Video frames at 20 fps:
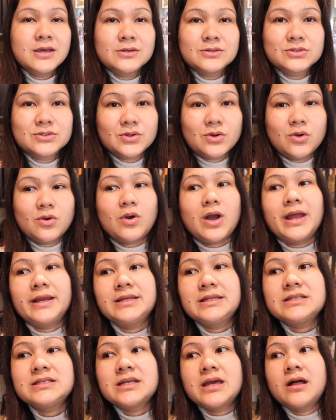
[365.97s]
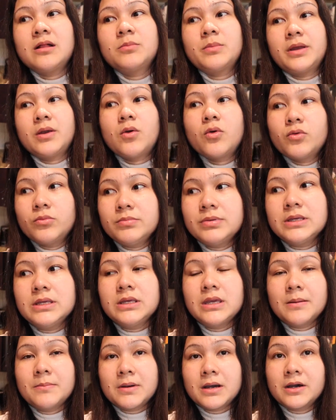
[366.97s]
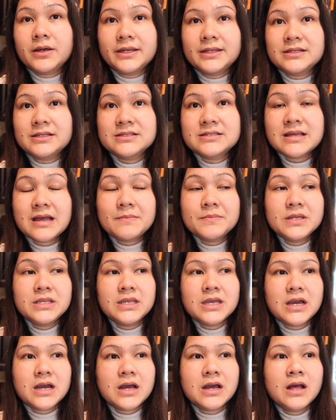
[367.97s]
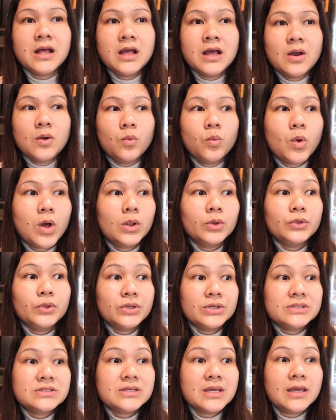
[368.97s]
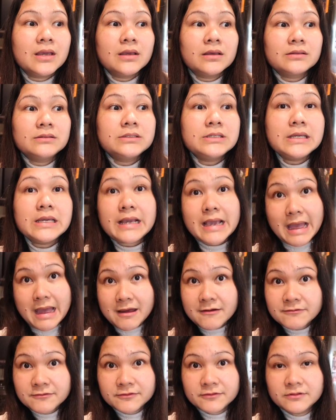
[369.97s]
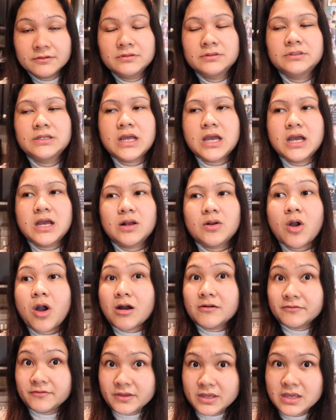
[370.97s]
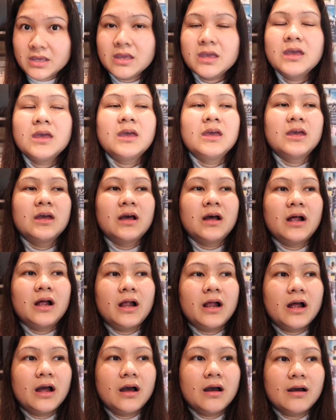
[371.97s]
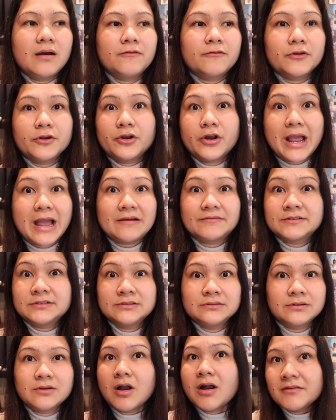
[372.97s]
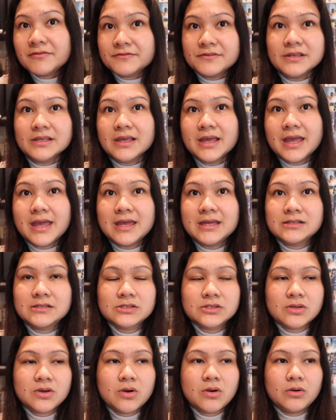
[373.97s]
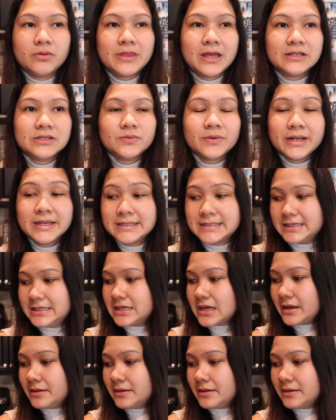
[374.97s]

So I did tell my OB about it, and sabi niya, well, you can take decaf na coffee for your afternoon coffee. And so that's what I did.